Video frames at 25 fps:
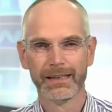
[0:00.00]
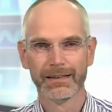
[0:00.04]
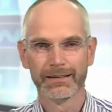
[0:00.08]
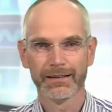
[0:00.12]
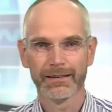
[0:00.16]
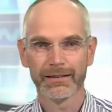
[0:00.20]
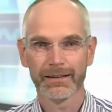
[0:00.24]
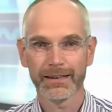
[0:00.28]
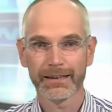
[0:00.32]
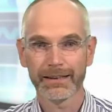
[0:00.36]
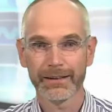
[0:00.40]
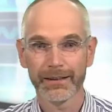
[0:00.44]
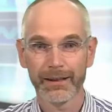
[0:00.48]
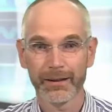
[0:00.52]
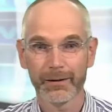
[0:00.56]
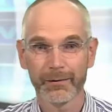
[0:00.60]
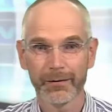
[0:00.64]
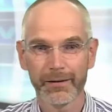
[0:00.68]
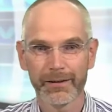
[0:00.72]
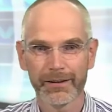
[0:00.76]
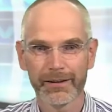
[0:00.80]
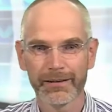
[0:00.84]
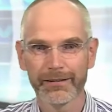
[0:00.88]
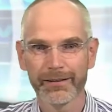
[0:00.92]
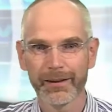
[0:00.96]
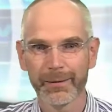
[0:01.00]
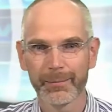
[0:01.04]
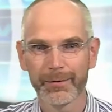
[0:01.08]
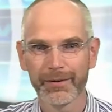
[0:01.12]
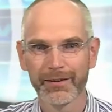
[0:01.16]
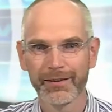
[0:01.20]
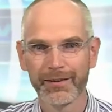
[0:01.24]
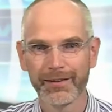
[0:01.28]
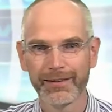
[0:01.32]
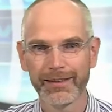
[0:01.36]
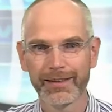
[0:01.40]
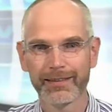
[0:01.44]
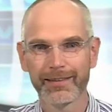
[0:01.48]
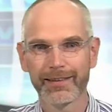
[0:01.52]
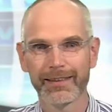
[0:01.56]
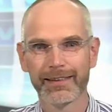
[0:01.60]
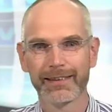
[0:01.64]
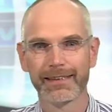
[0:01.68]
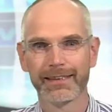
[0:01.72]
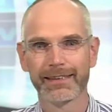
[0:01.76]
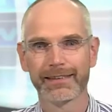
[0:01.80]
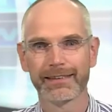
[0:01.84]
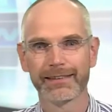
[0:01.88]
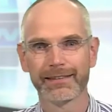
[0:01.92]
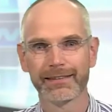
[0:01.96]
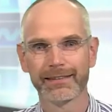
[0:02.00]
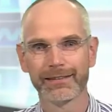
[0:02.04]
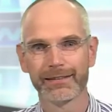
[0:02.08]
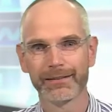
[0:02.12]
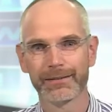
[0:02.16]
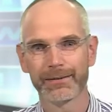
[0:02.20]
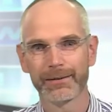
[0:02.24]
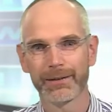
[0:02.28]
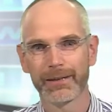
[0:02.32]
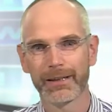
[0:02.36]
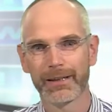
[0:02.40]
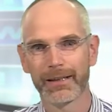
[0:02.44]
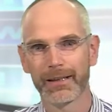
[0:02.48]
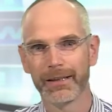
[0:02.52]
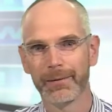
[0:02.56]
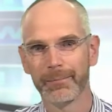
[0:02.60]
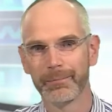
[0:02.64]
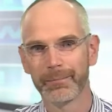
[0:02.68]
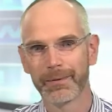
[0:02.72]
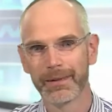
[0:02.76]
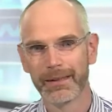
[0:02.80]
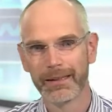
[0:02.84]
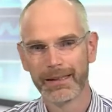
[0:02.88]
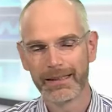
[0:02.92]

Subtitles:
So thank you all for this opportunity to